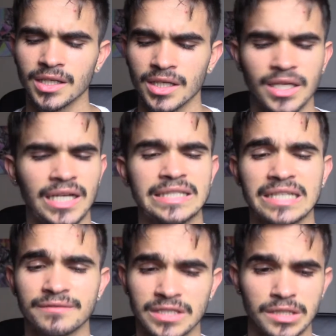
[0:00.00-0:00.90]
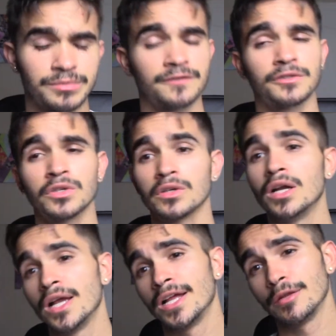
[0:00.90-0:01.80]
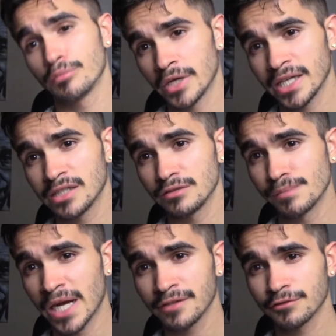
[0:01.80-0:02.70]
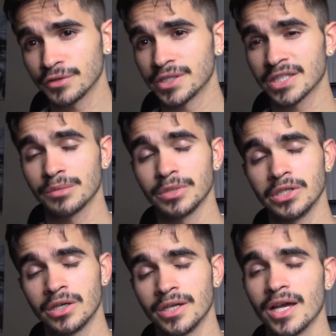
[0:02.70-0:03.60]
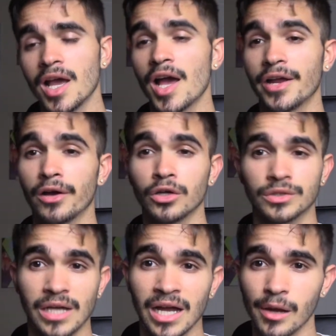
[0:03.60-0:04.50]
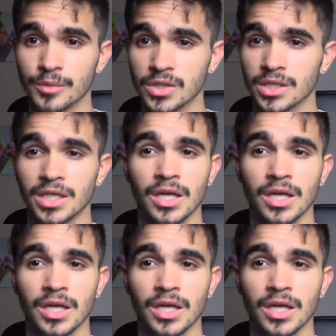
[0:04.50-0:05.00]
And as I've said before, practice of mindfulness can be done at all times.